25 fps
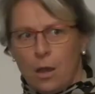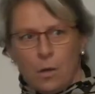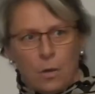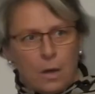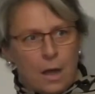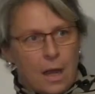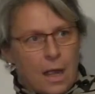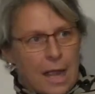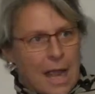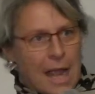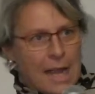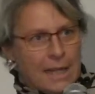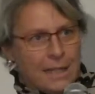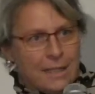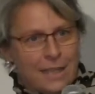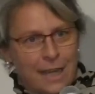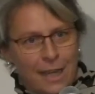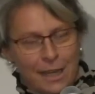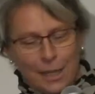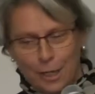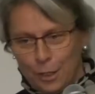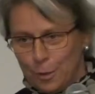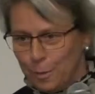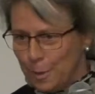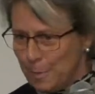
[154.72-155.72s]
our
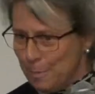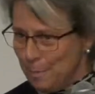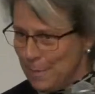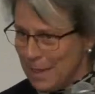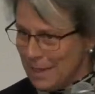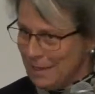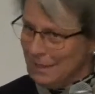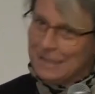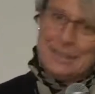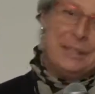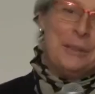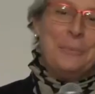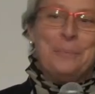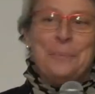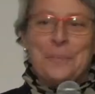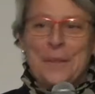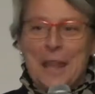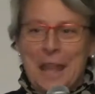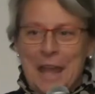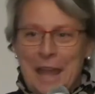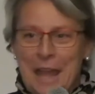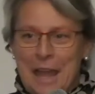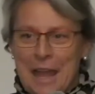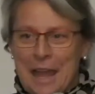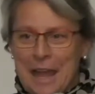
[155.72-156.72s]
high-tech equipment,
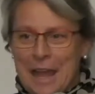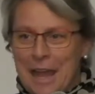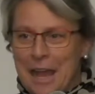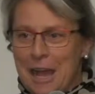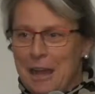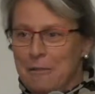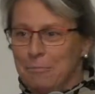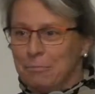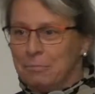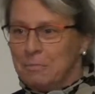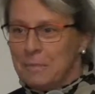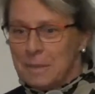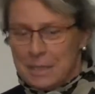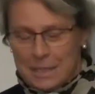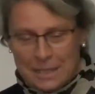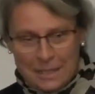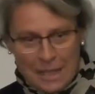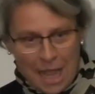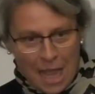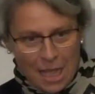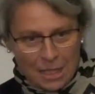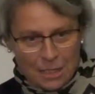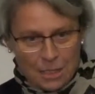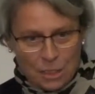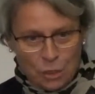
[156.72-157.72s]

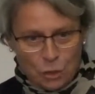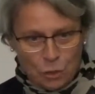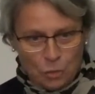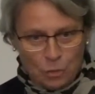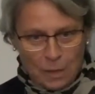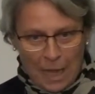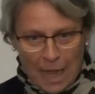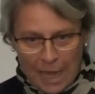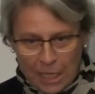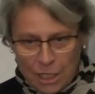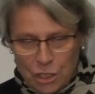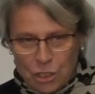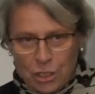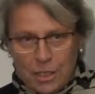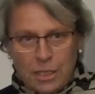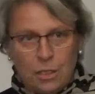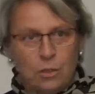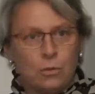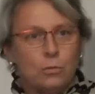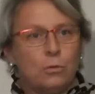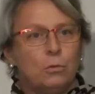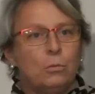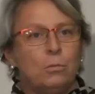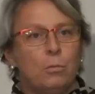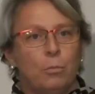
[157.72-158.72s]
started to actually
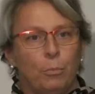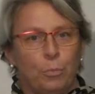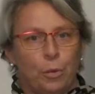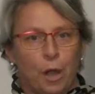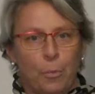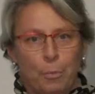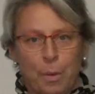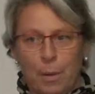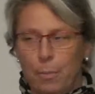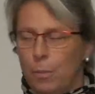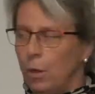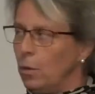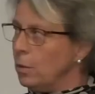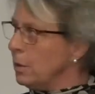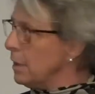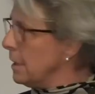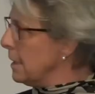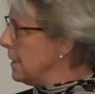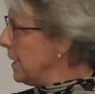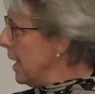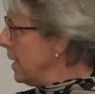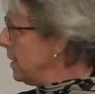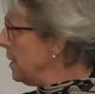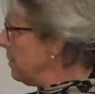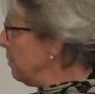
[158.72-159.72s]
do proper mold
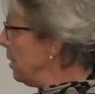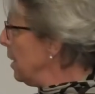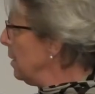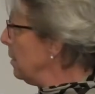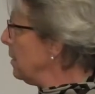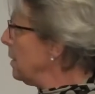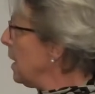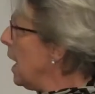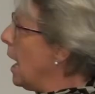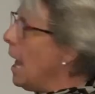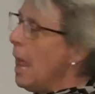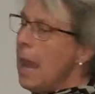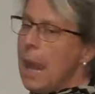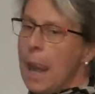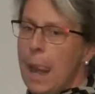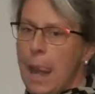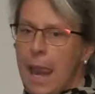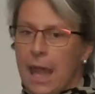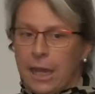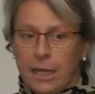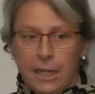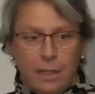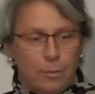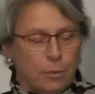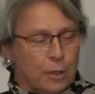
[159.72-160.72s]
assessment.
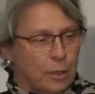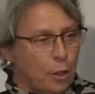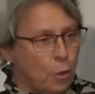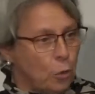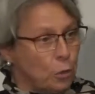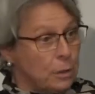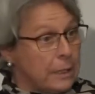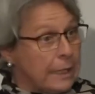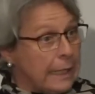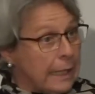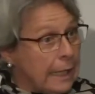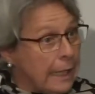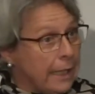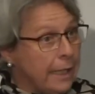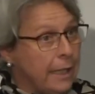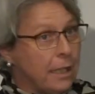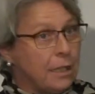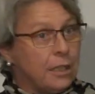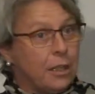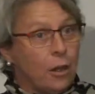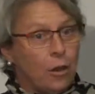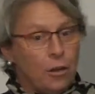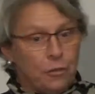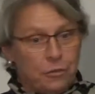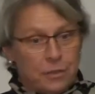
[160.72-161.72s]
Lucky we could clear
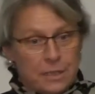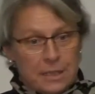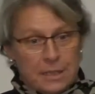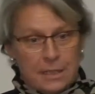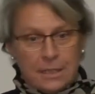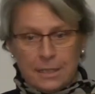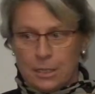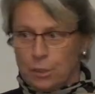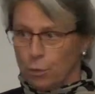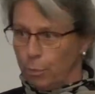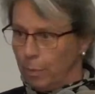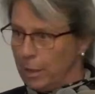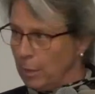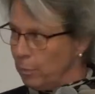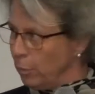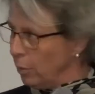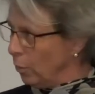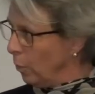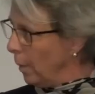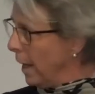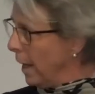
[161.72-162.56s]
the offices so people